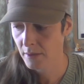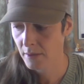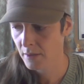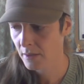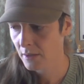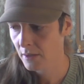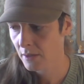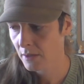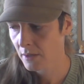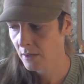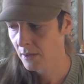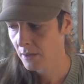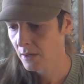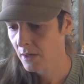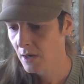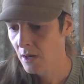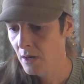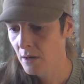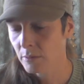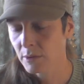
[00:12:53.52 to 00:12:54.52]
No.
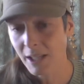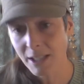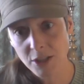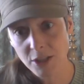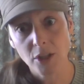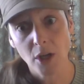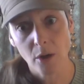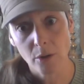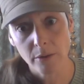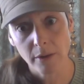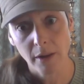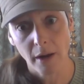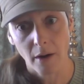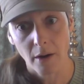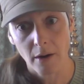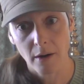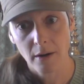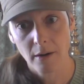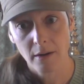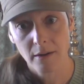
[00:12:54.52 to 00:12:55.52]
Well, let's go
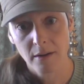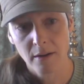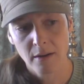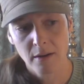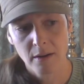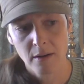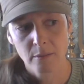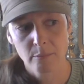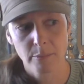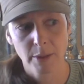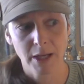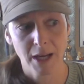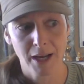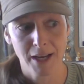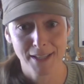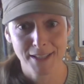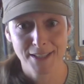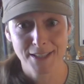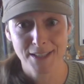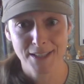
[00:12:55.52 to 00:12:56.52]
there
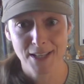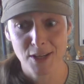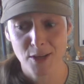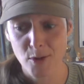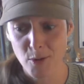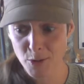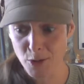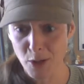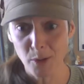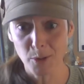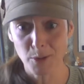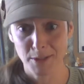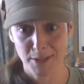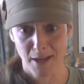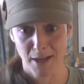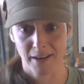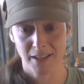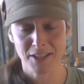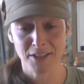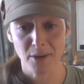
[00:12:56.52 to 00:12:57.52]
because you do
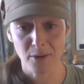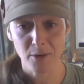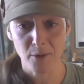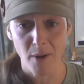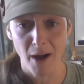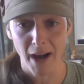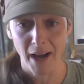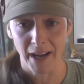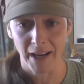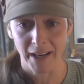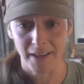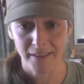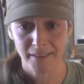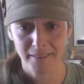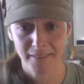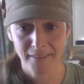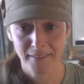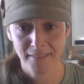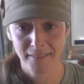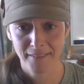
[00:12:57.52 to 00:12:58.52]
suck. So do I.
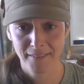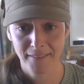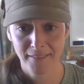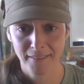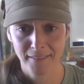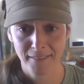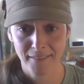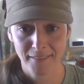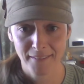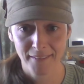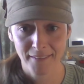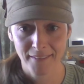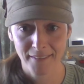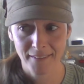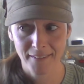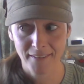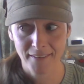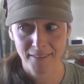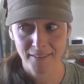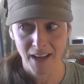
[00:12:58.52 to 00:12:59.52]

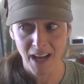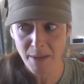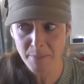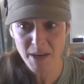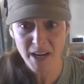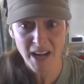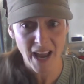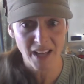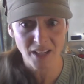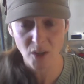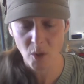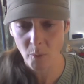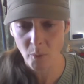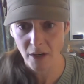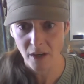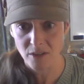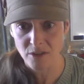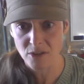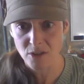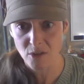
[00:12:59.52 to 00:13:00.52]
I'm inadequate
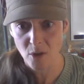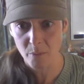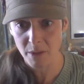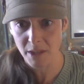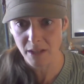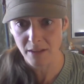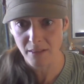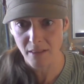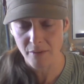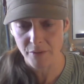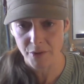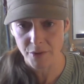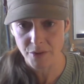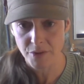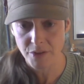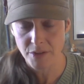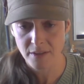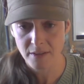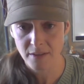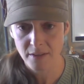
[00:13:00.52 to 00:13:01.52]
on so many
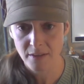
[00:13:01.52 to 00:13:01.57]
levels.